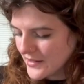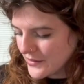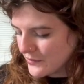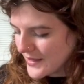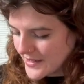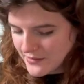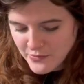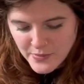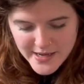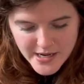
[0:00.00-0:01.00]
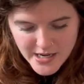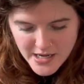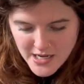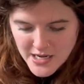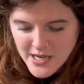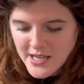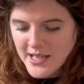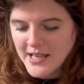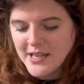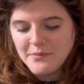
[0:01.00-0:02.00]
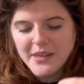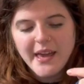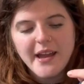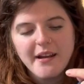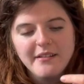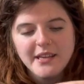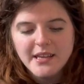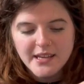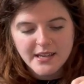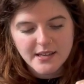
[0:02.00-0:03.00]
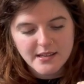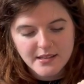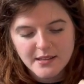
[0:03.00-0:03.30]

the one where I'm carrying